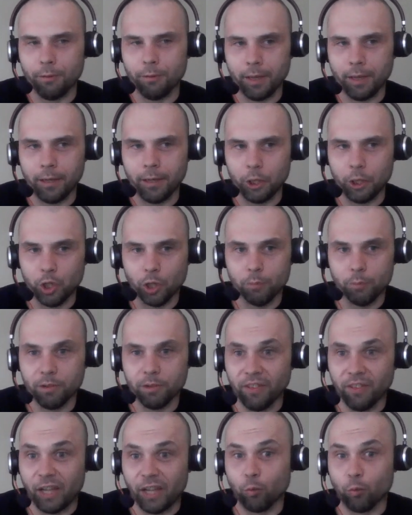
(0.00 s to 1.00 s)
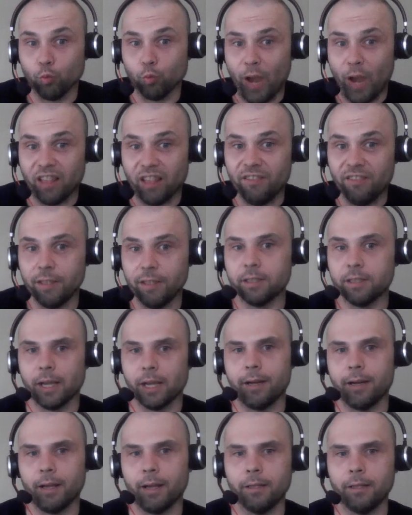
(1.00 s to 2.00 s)
than in terms of like relevant
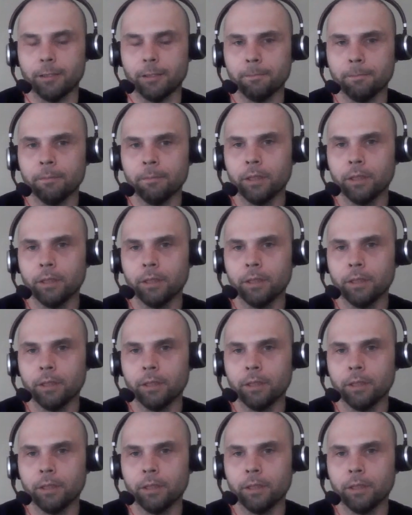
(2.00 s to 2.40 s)
tight ends.